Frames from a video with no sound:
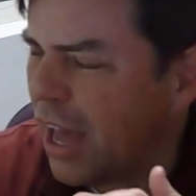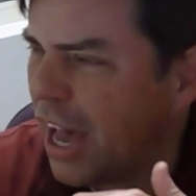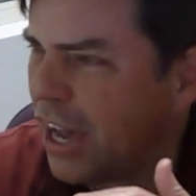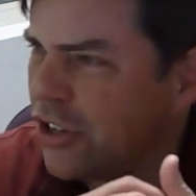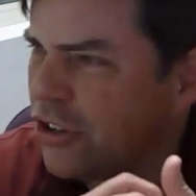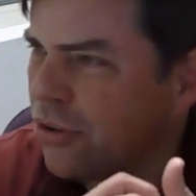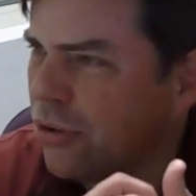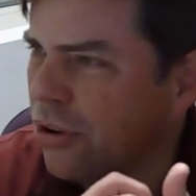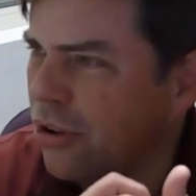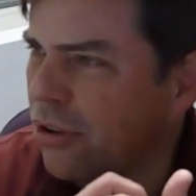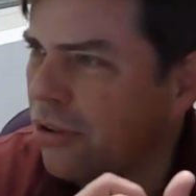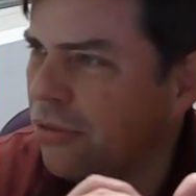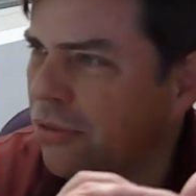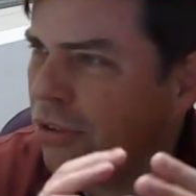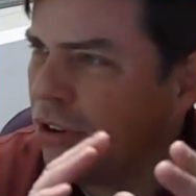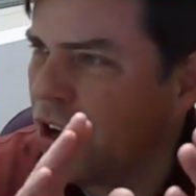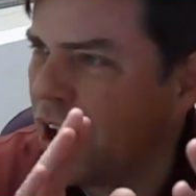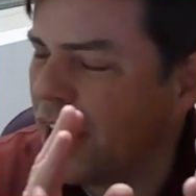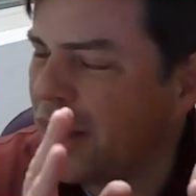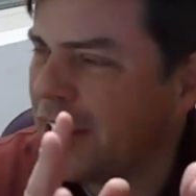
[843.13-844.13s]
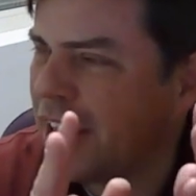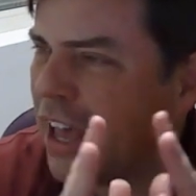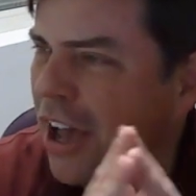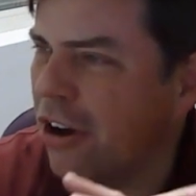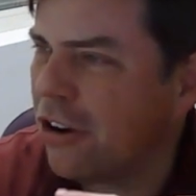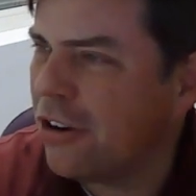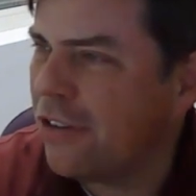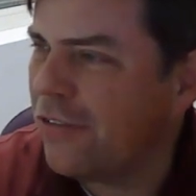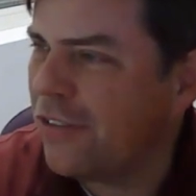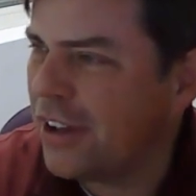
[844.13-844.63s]
actual
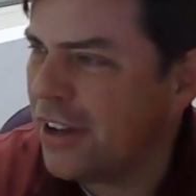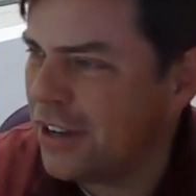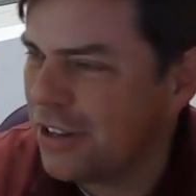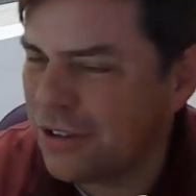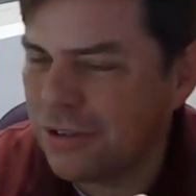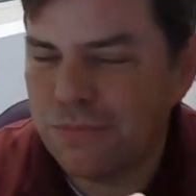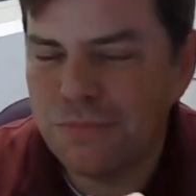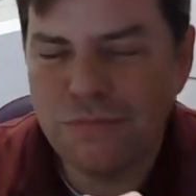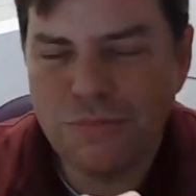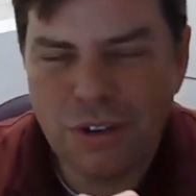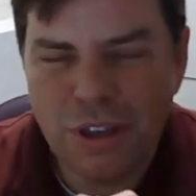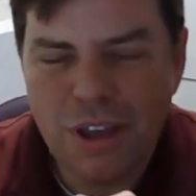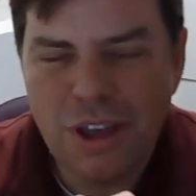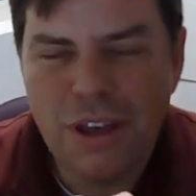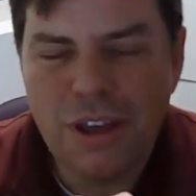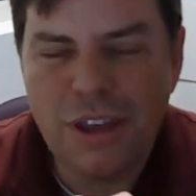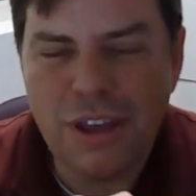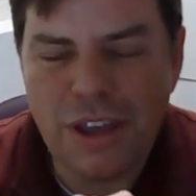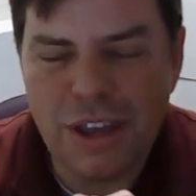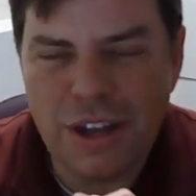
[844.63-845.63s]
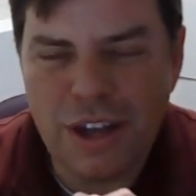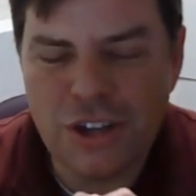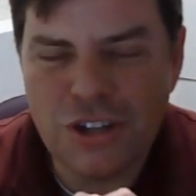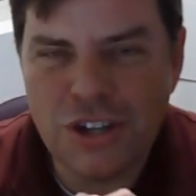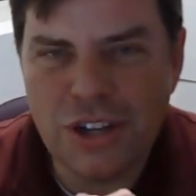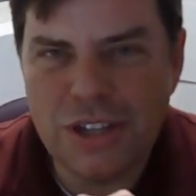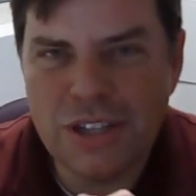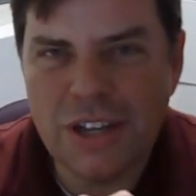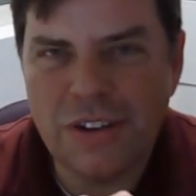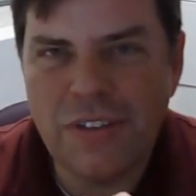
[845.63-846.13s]
non-counterfeit
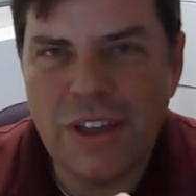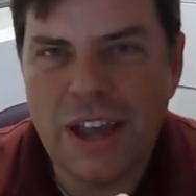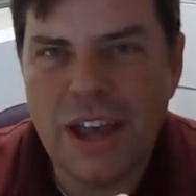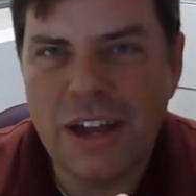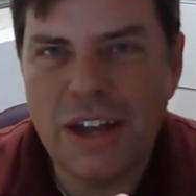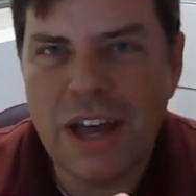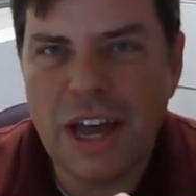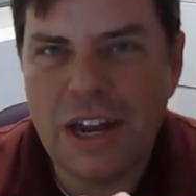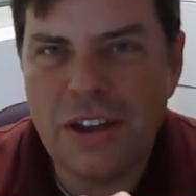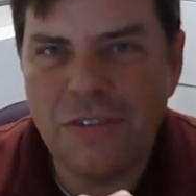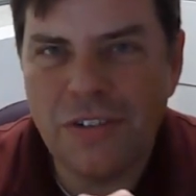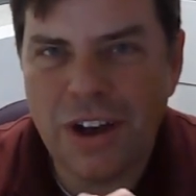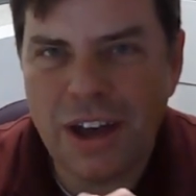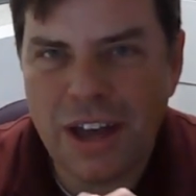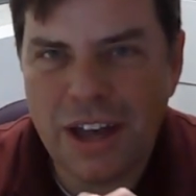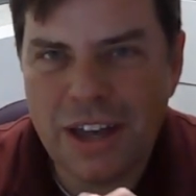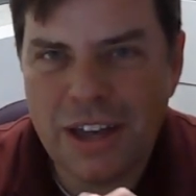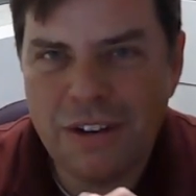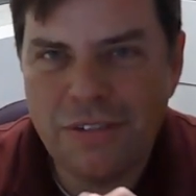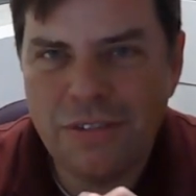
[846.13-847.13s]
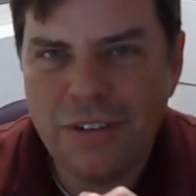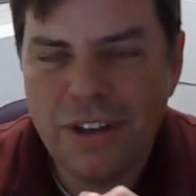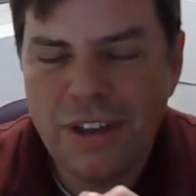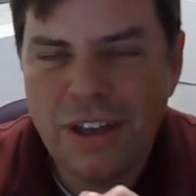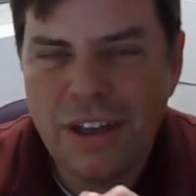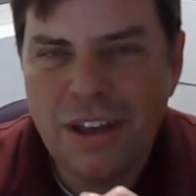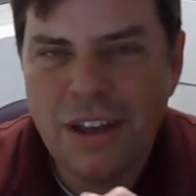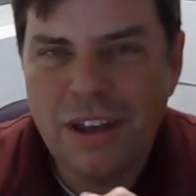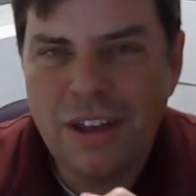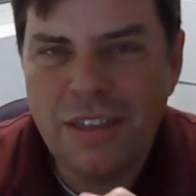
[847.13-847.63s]
editions of the N95,
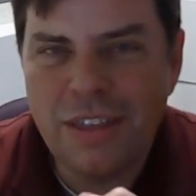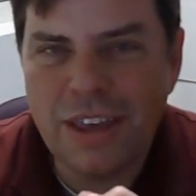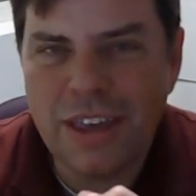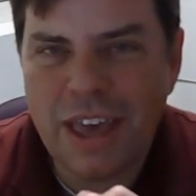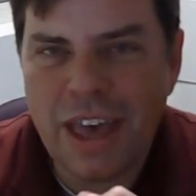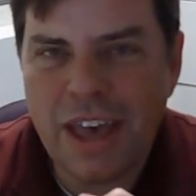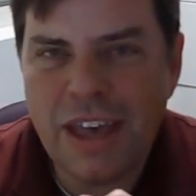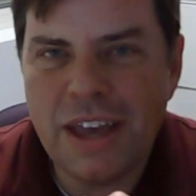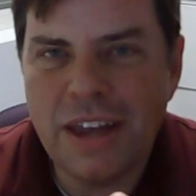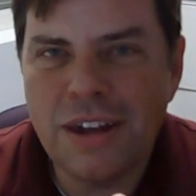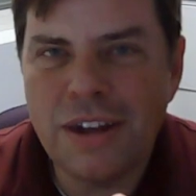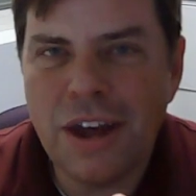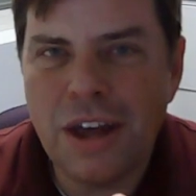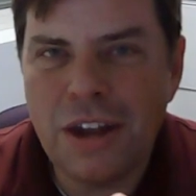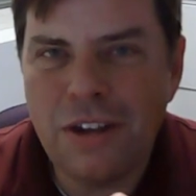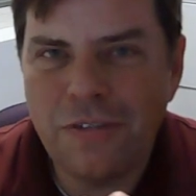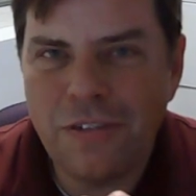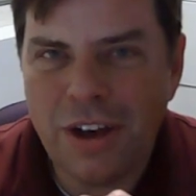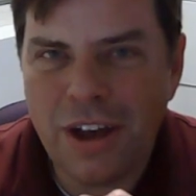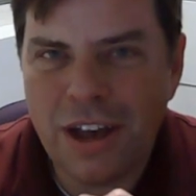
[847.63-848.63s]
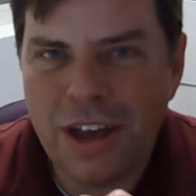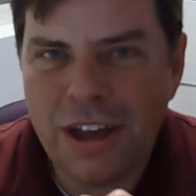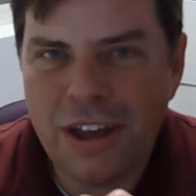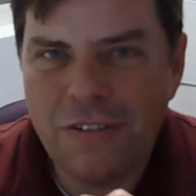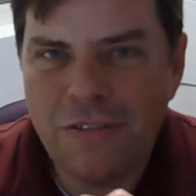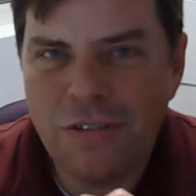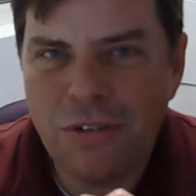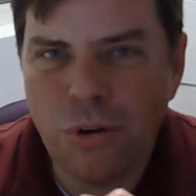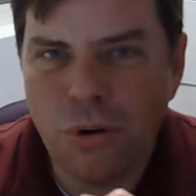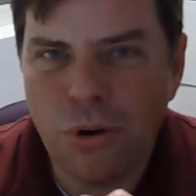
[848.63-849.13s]
the
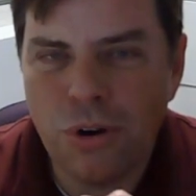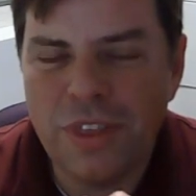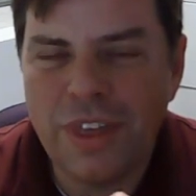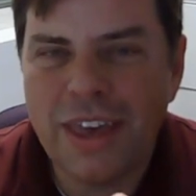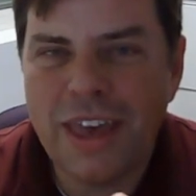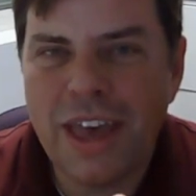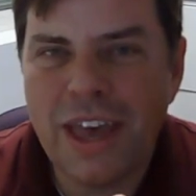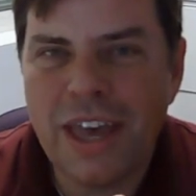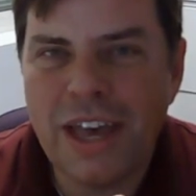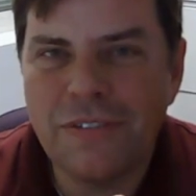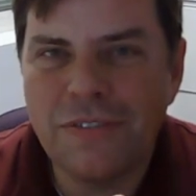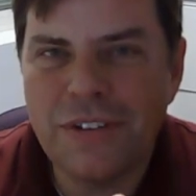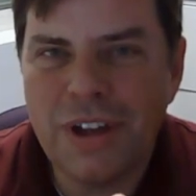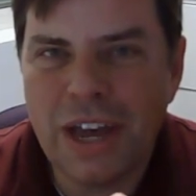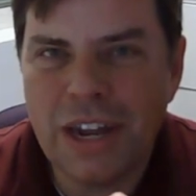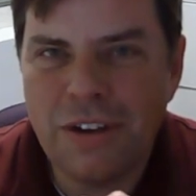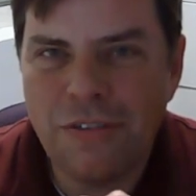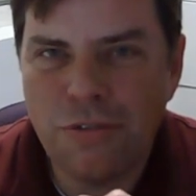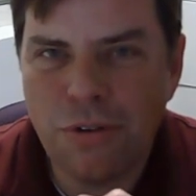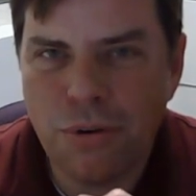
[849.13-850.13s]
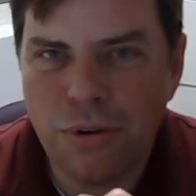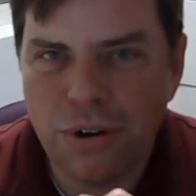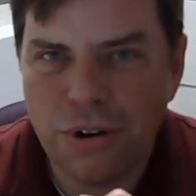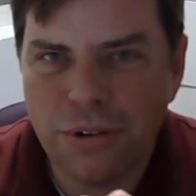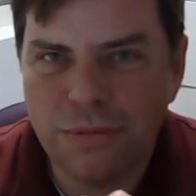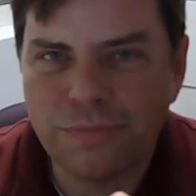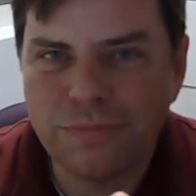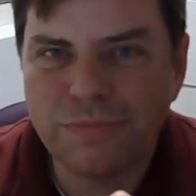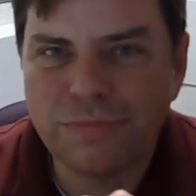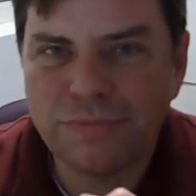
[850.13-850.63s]
KN95, or the KF94.